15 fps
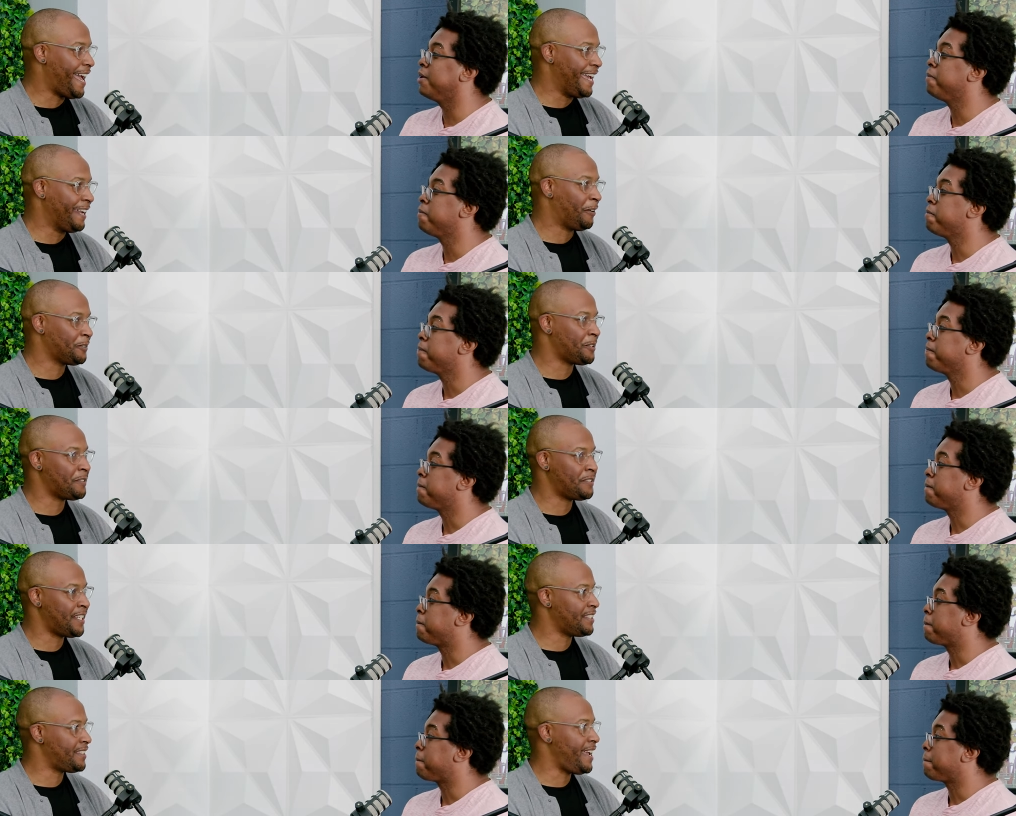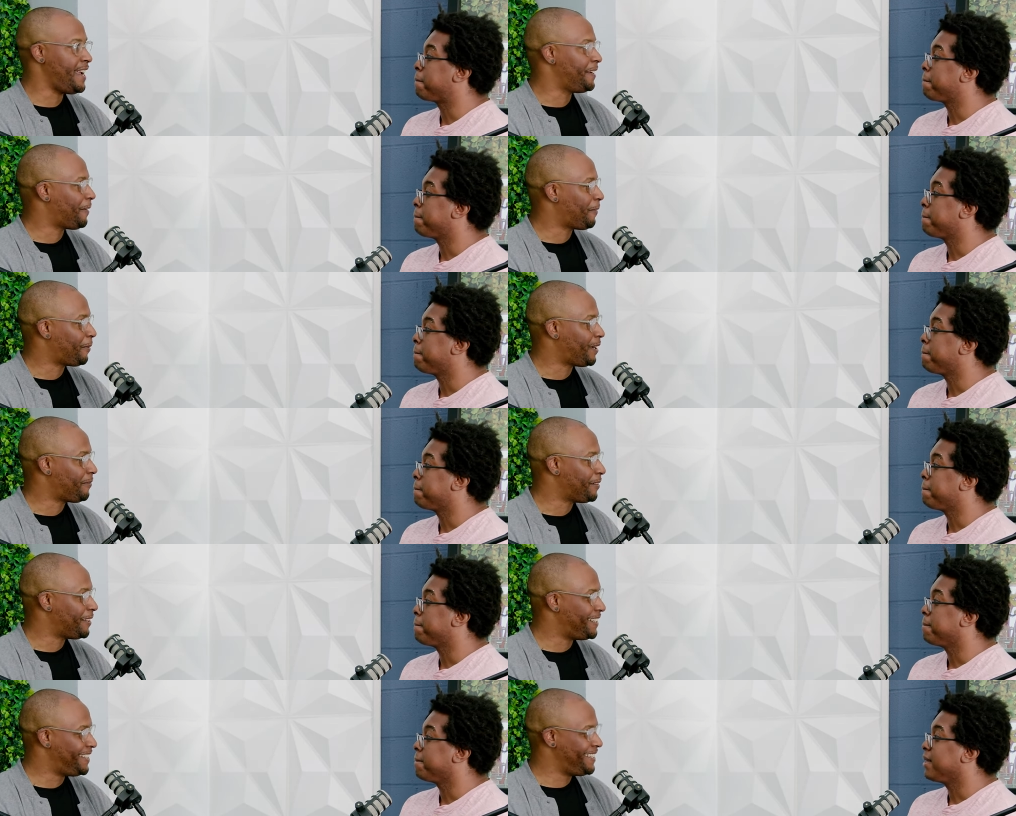Speaker 1: And also six, eight or
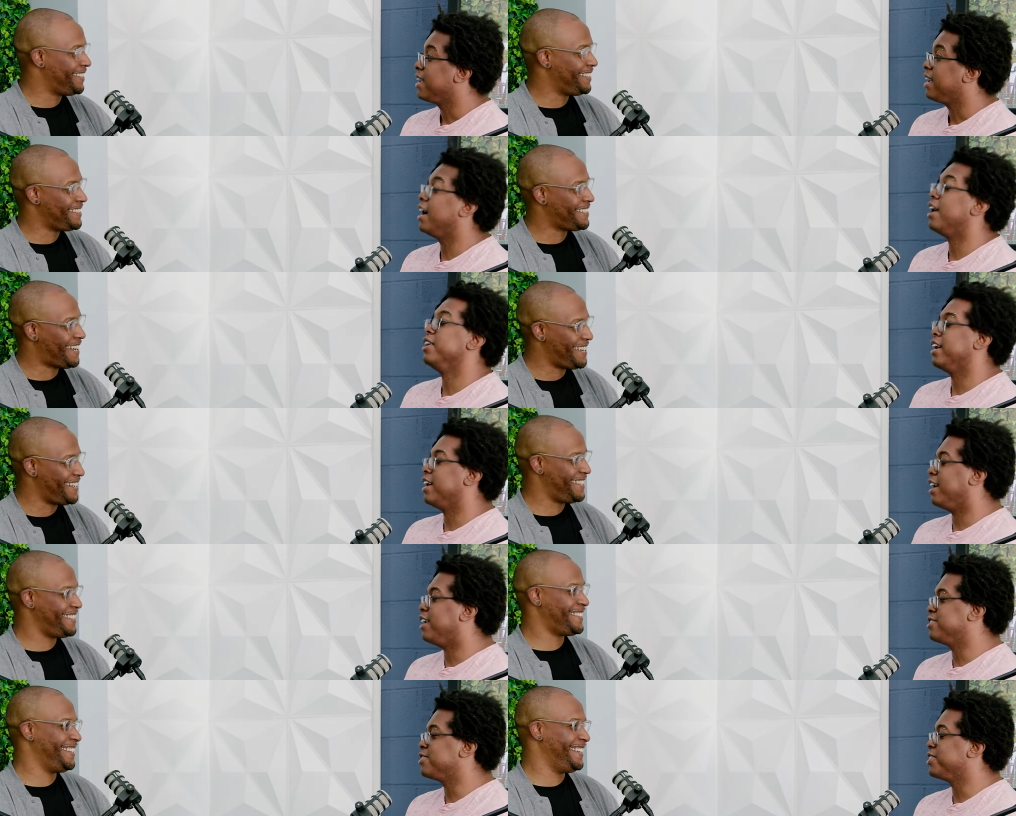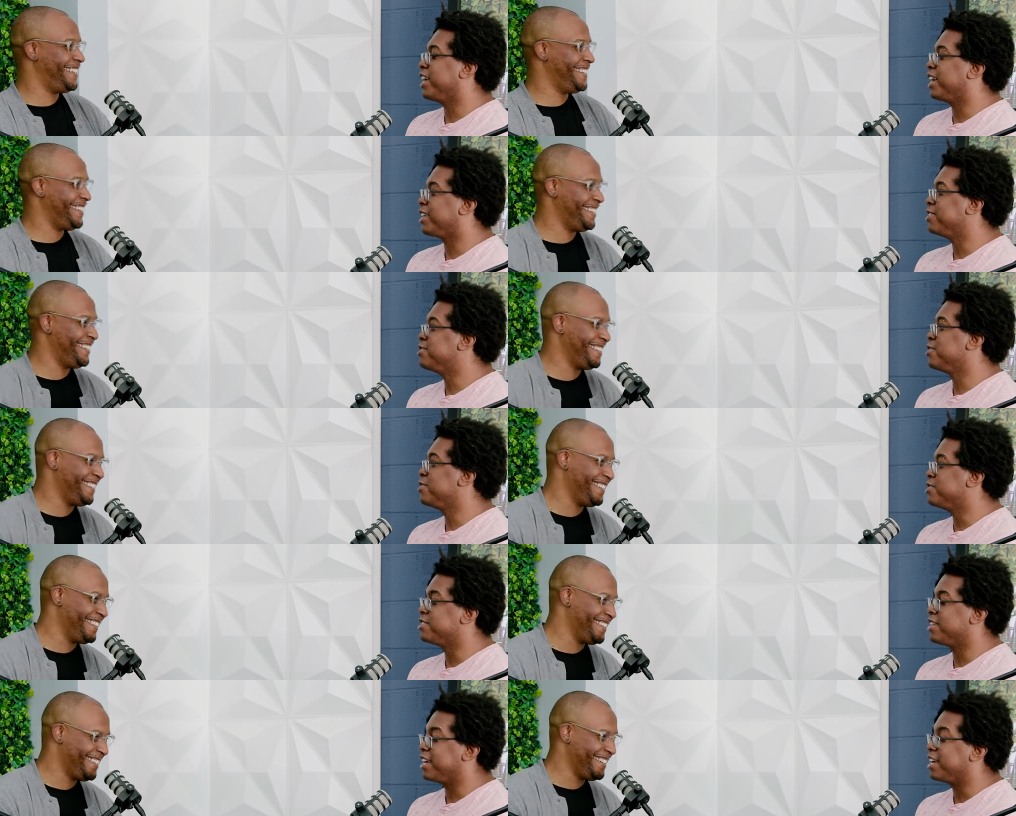whatever it is. Oh yeah. Also, yeah. Kojo
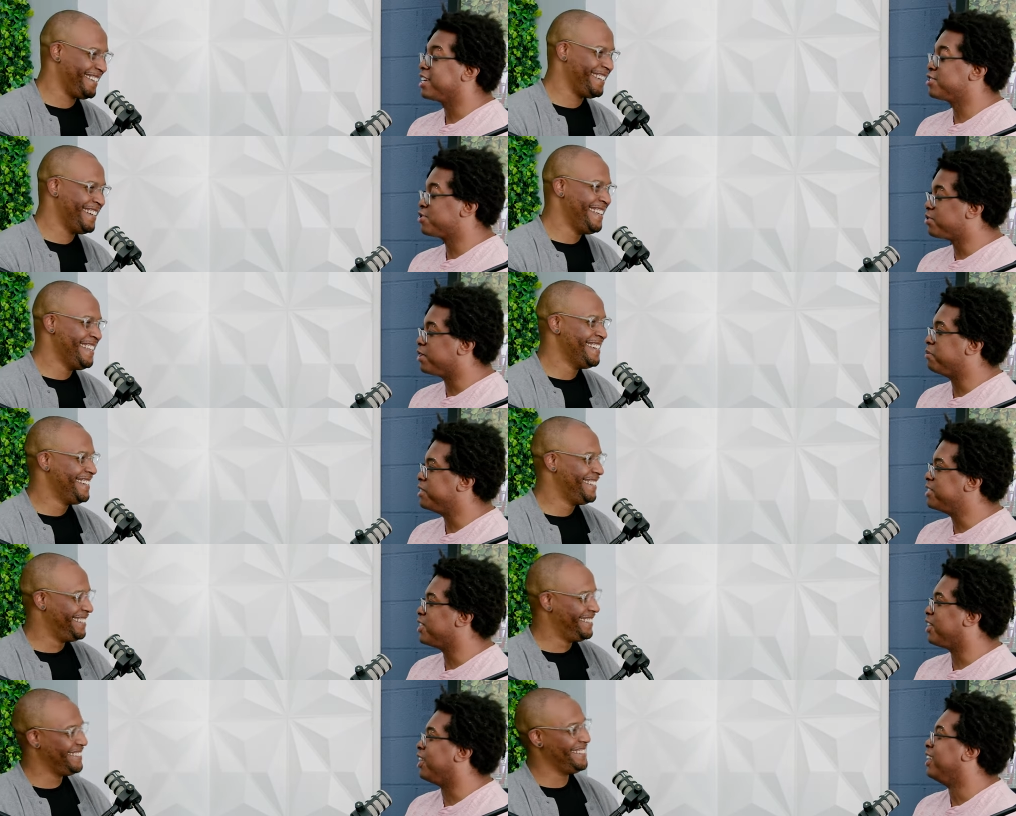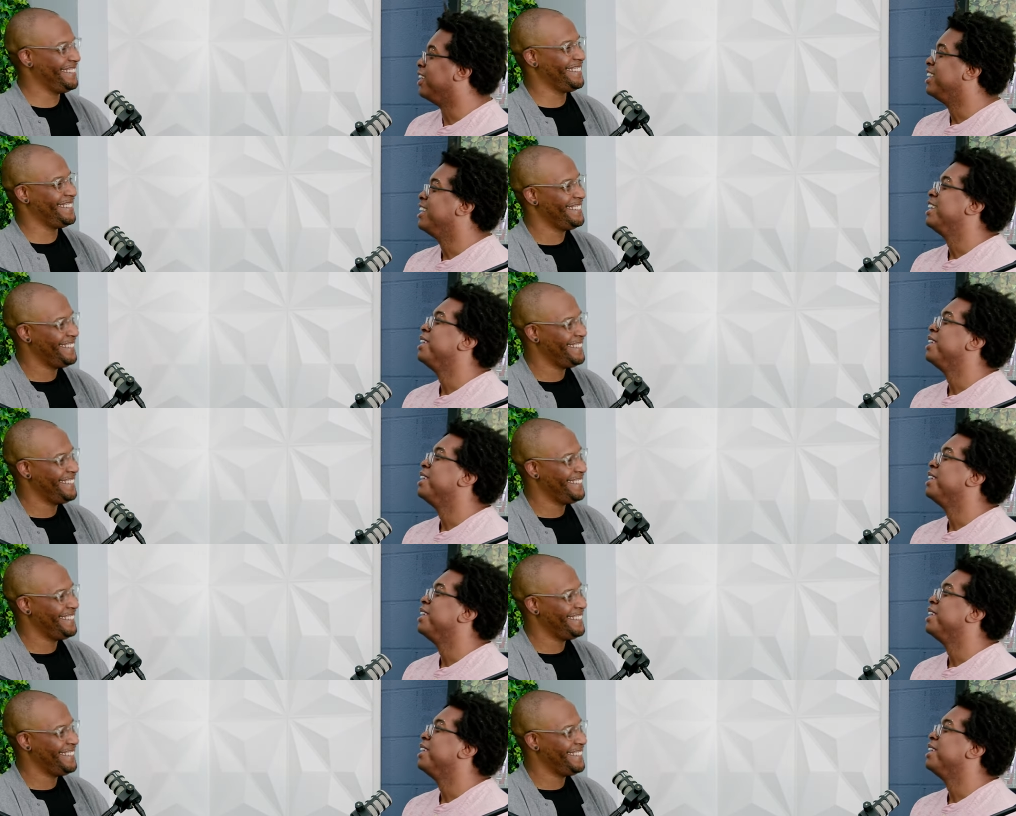is like extremely tall,